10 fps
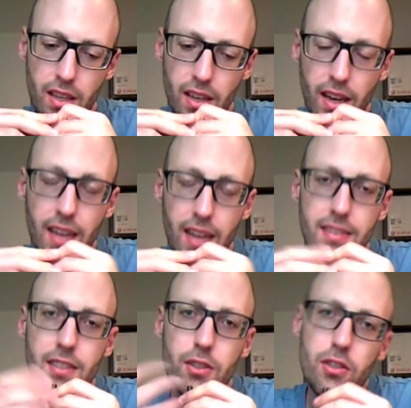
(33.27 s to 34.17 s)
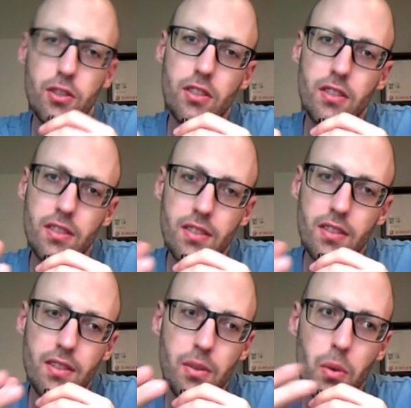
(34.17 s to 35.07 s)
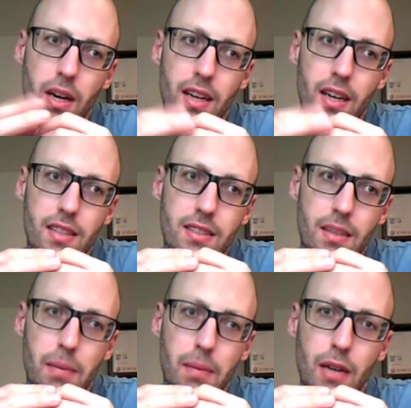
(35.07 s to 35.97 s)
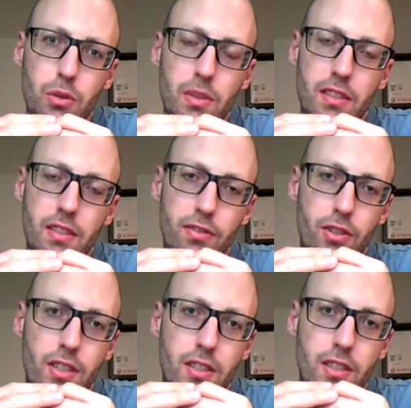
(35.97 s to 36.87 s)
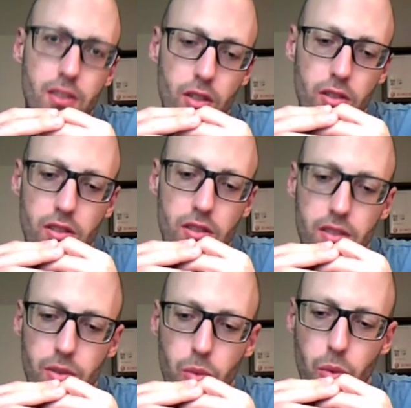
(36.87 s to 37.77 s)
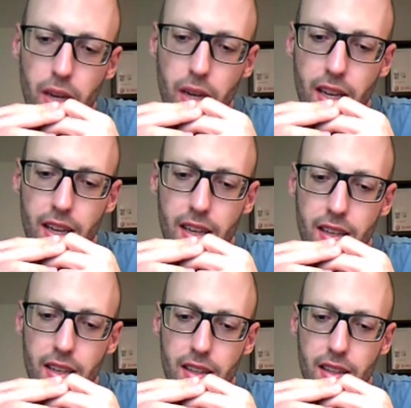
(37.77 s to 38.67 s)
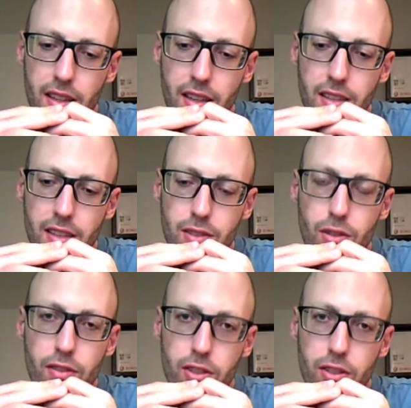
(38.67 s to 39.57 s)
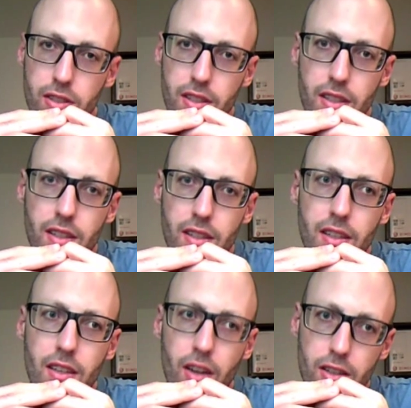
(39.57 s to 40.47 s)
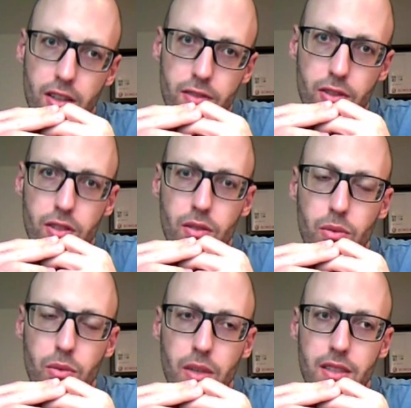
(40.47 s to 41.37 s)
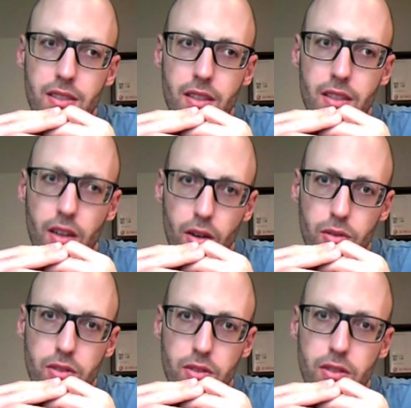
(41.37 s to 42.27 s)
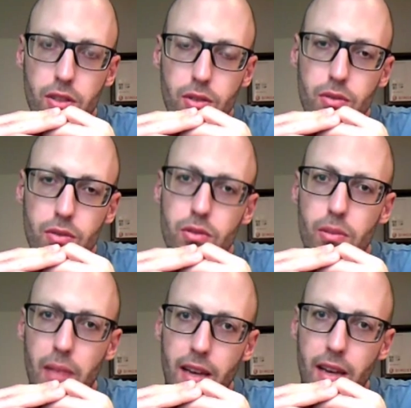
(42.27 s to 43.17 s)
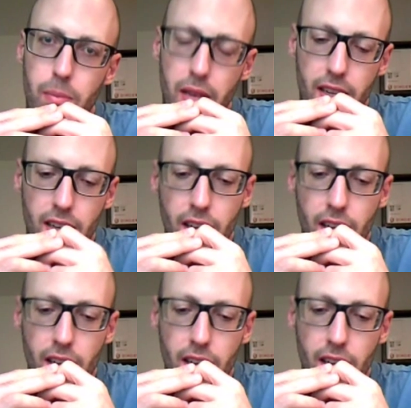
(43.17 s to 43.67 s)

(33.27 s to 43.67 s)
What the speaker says: Isaac Newton was about 24 years old when his university in Oxford was closed due to the Black Plague.